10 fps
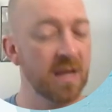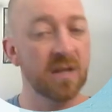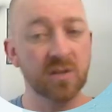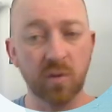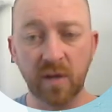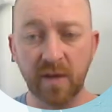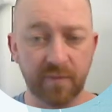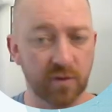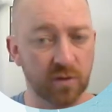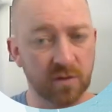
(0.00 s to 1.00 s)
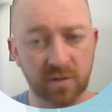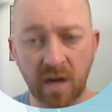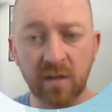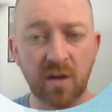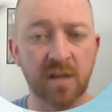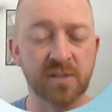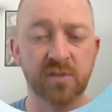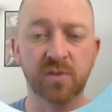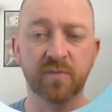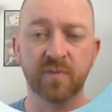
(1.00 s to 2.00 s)
So if you're kind of lost
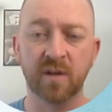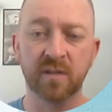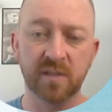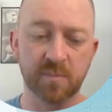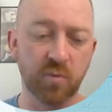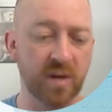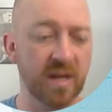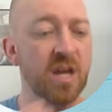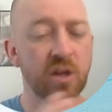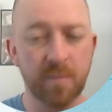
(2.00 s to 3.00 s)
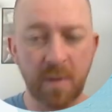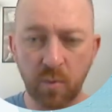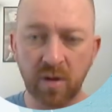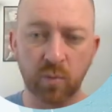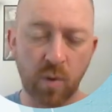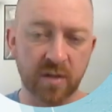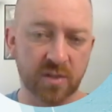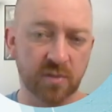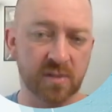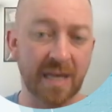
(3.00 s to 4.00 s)
so far at this point, you may want to watch
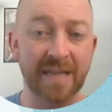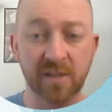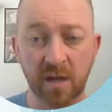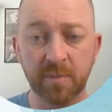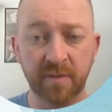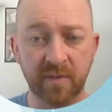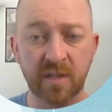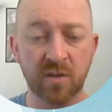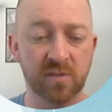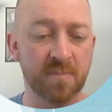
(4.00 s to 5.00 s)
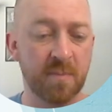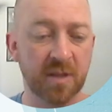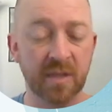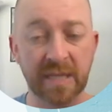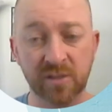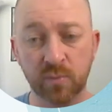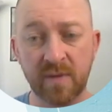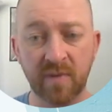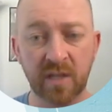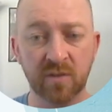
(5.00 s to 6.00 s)
those last couple of videos, maybe the last 3
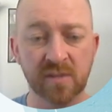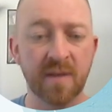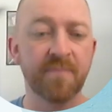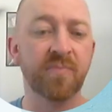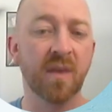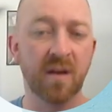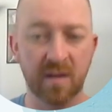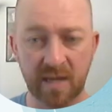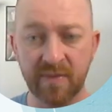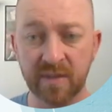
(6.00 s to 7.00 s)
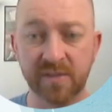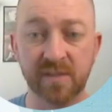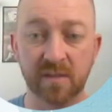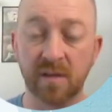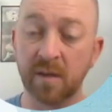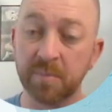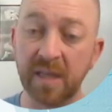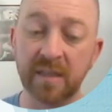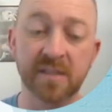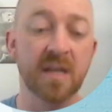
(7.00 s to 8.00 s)
videos in this
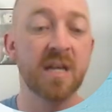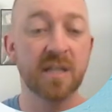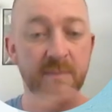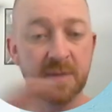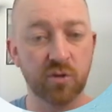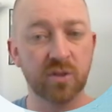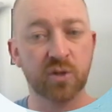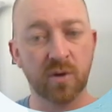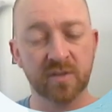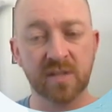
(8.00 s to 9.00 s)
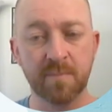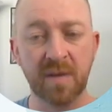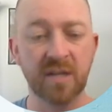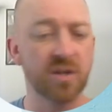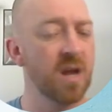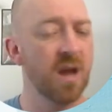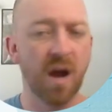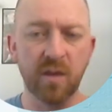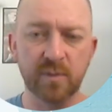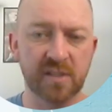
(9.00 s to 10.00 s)
playlist to make sure that you're on the same page.
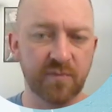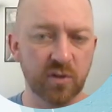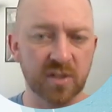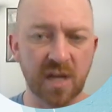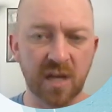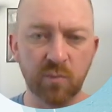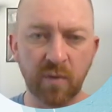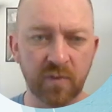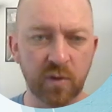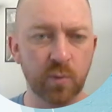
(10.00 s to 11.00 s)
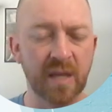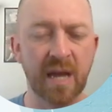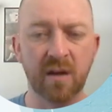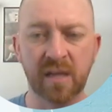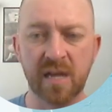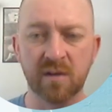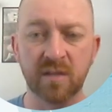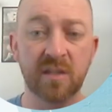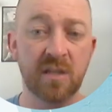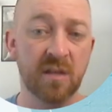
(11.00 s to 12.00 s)
Otherwise, if you're just kind of reviewing how to
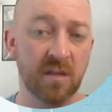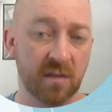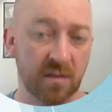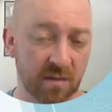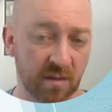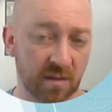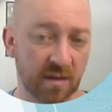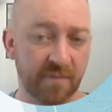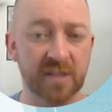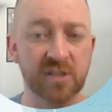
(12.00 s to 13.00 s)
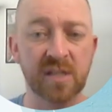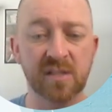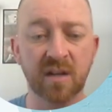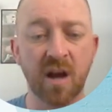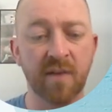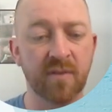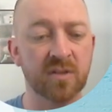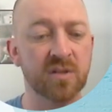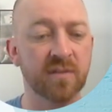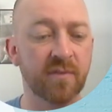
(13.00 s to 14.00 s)
calculate the effect size and
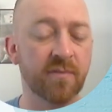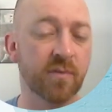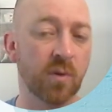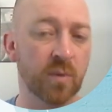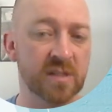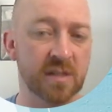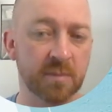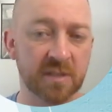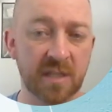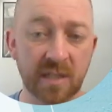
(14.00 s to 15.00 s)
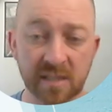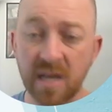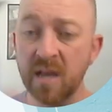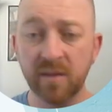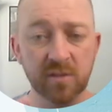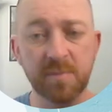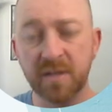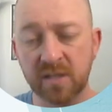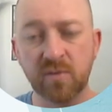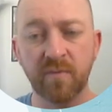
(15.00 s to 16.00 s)
confidence interval for a one sample t-test, this will be a
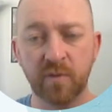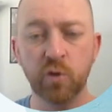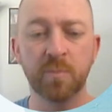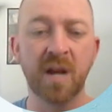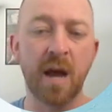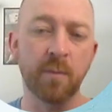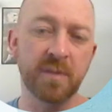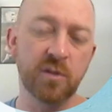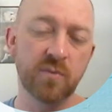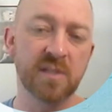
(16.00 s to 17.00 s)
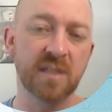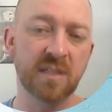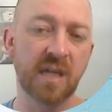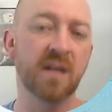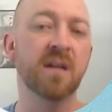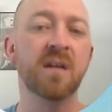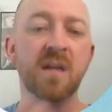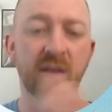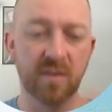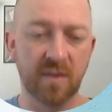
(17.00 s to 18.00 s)
nice review, but I'll be using data
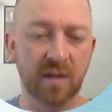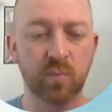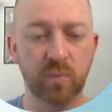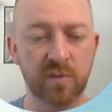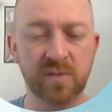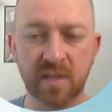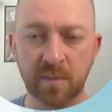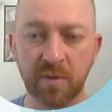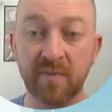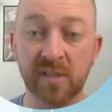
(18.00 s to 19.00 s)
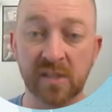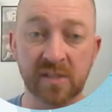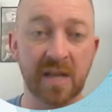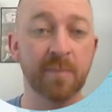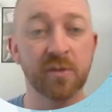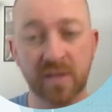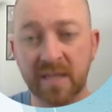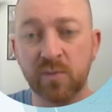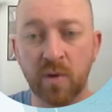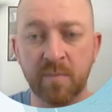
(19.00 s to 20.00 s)
that we used in a previous example. So
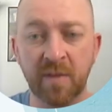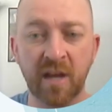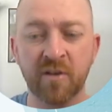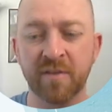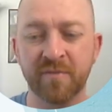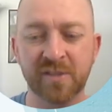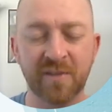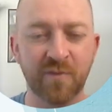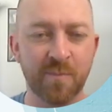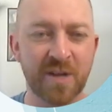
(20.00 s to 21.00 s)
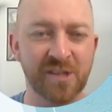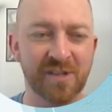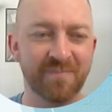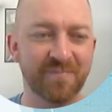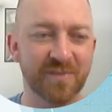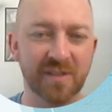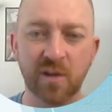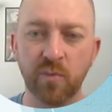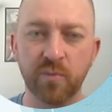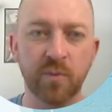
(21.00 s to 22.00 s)
that's where I'm getting all of this information. So let's
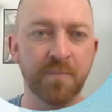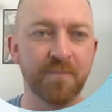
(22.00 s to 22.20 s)
go through.